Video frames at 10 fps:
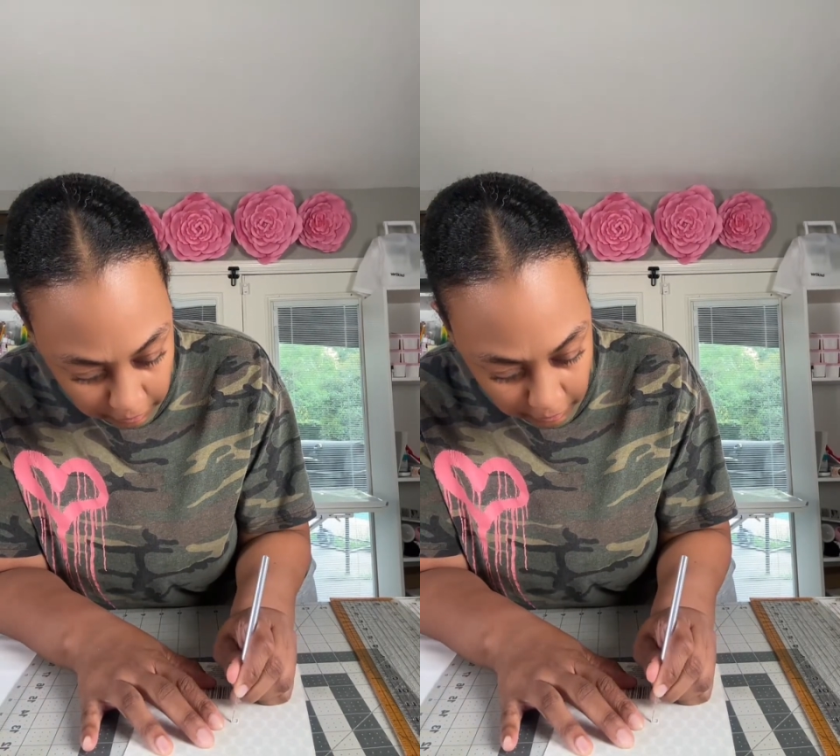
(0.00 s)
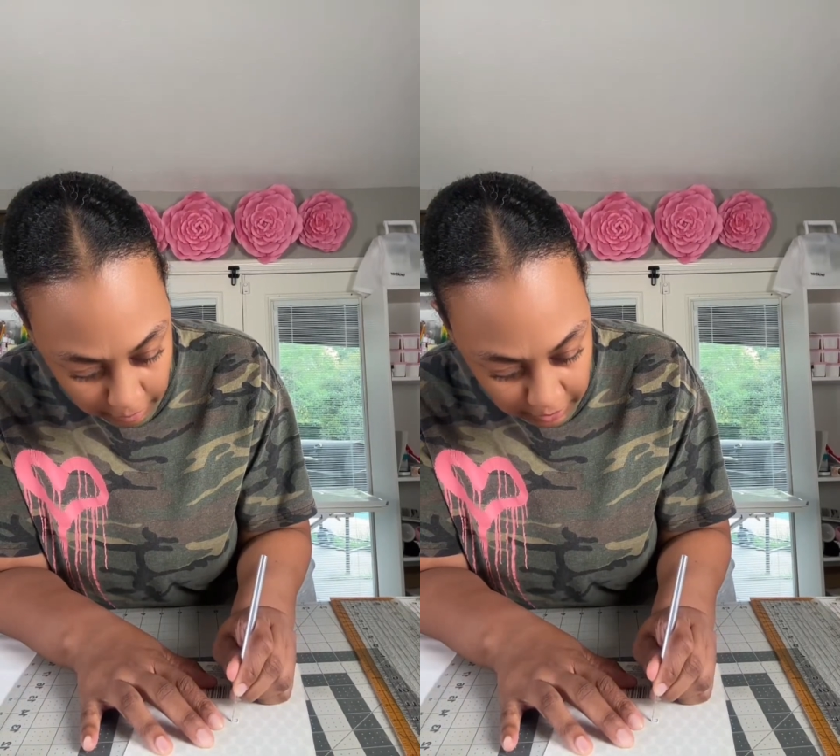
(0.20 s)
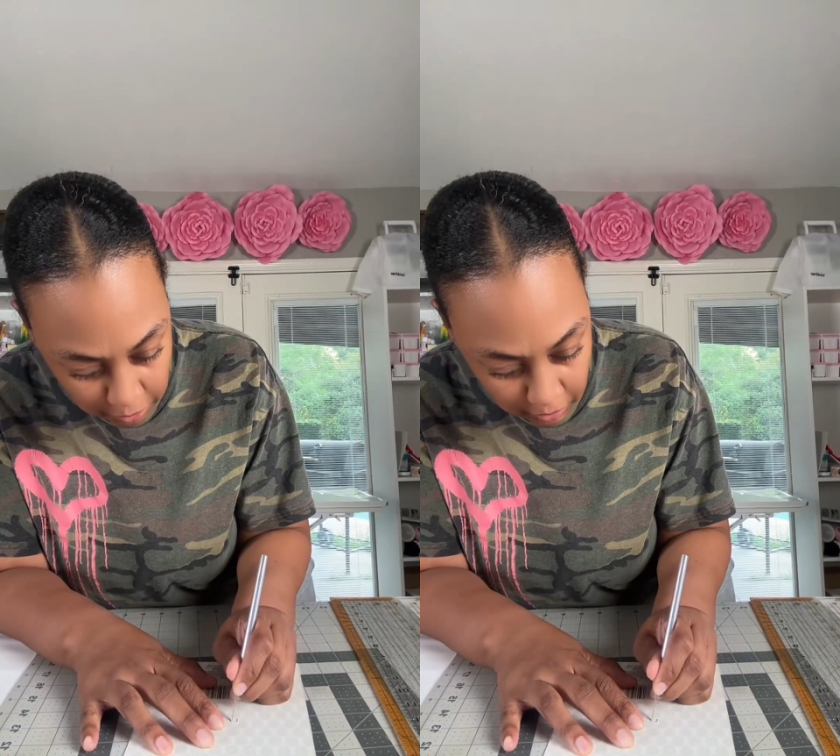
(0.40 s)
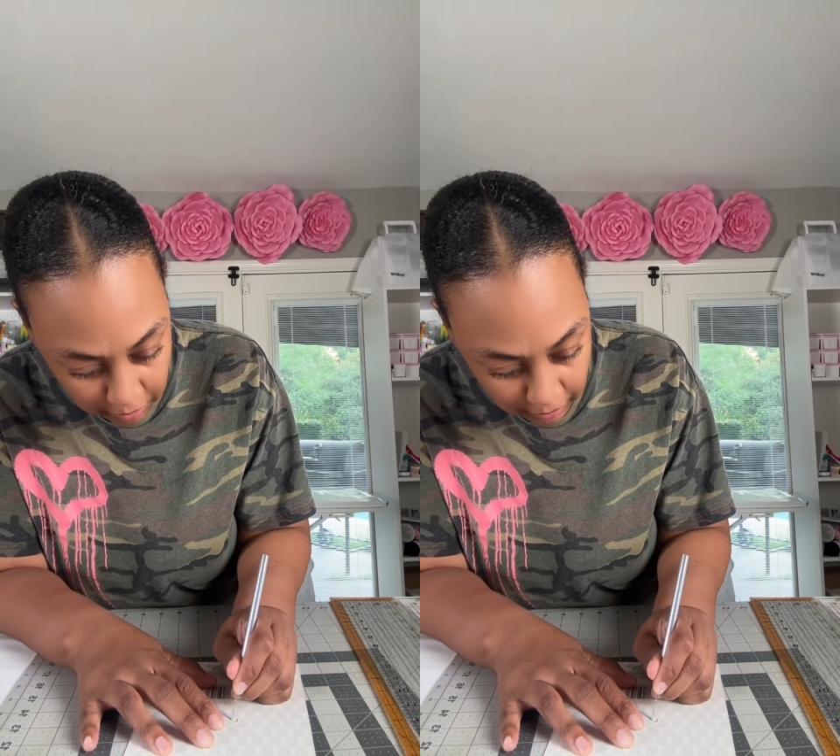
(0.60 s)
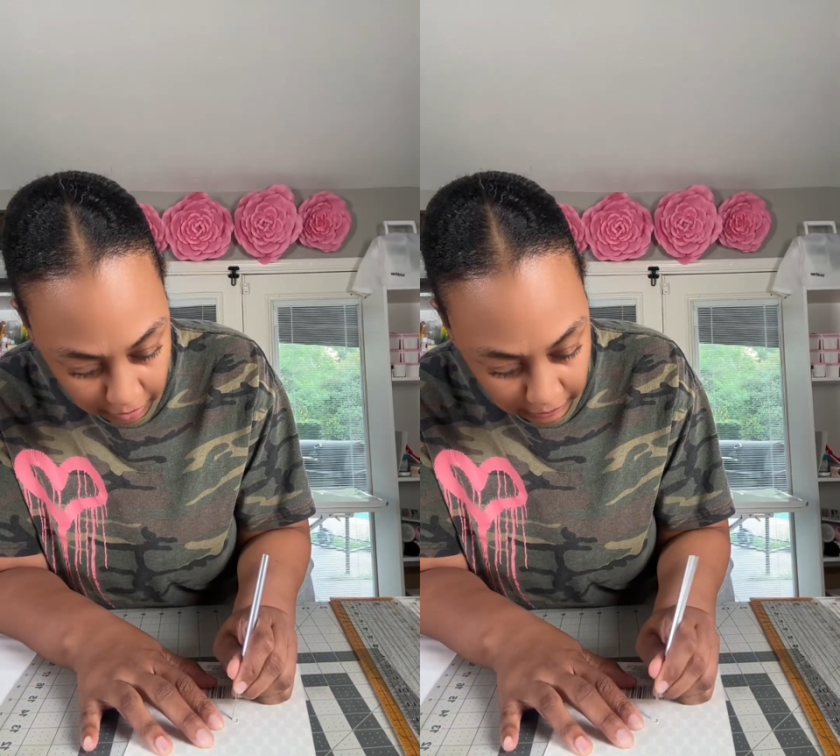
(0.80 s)
I'm just going
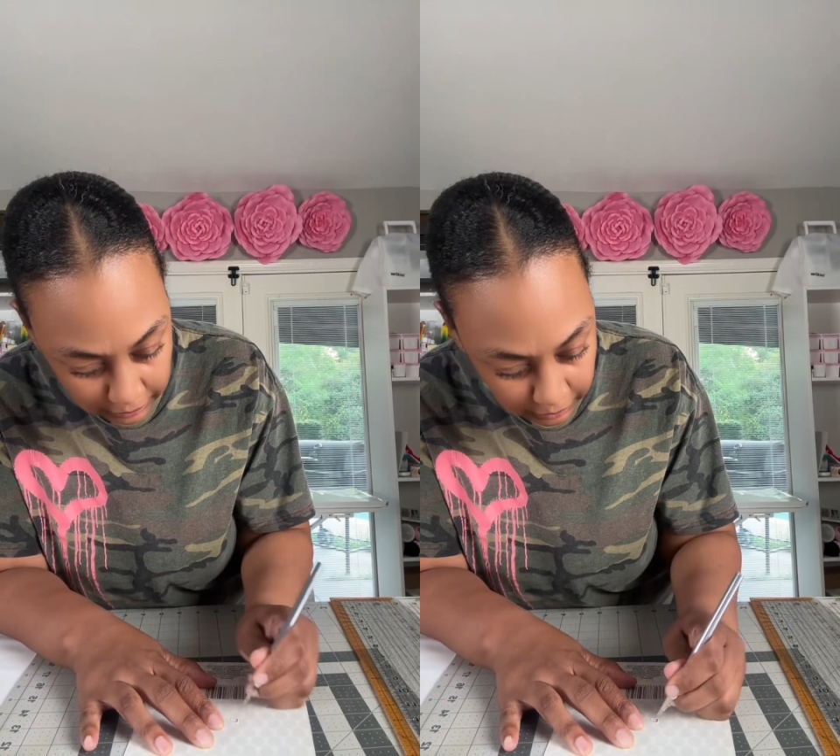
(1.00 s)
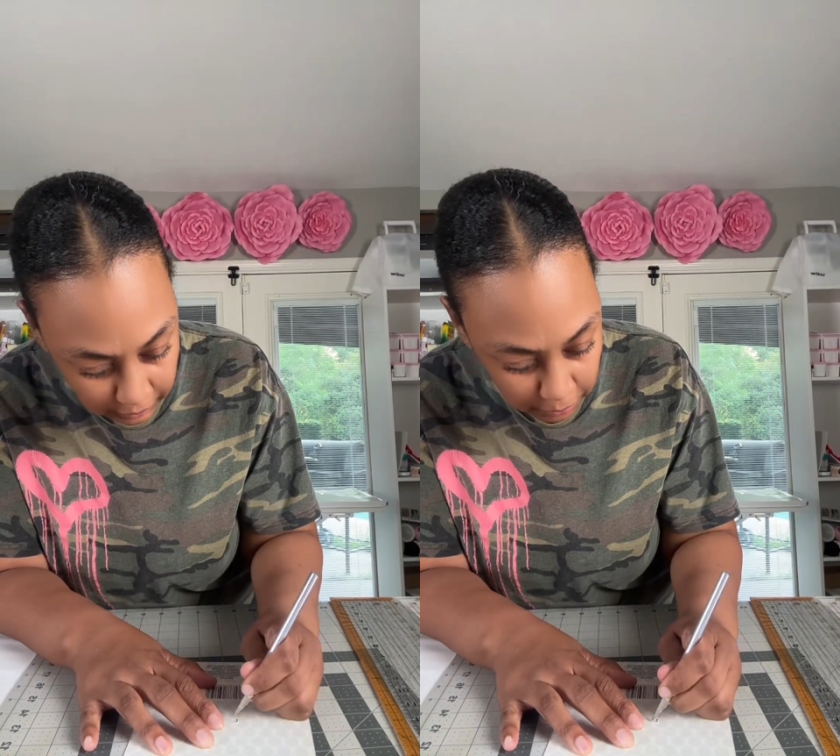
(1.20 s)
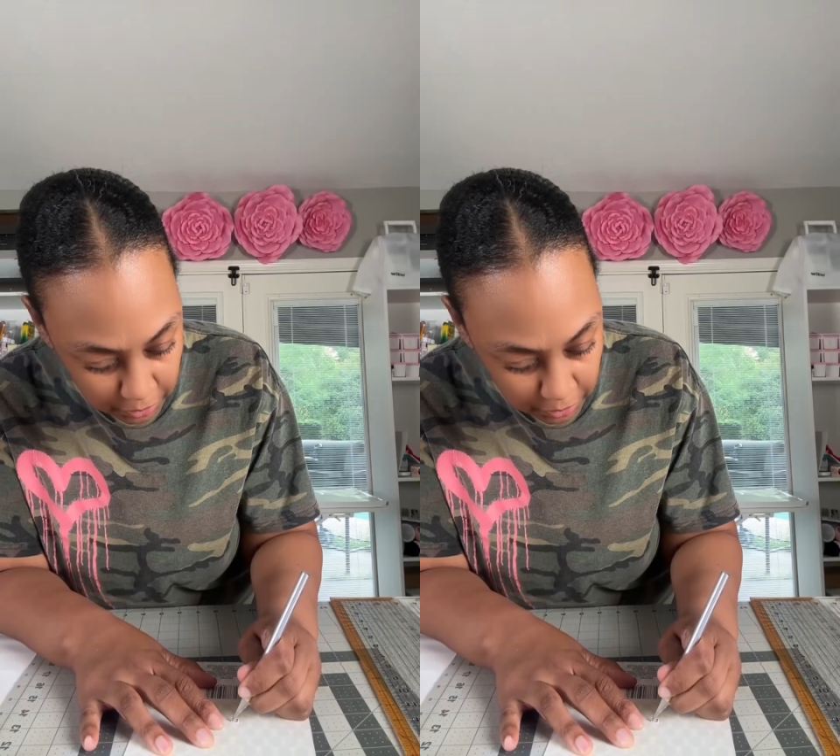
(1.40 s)
around like the little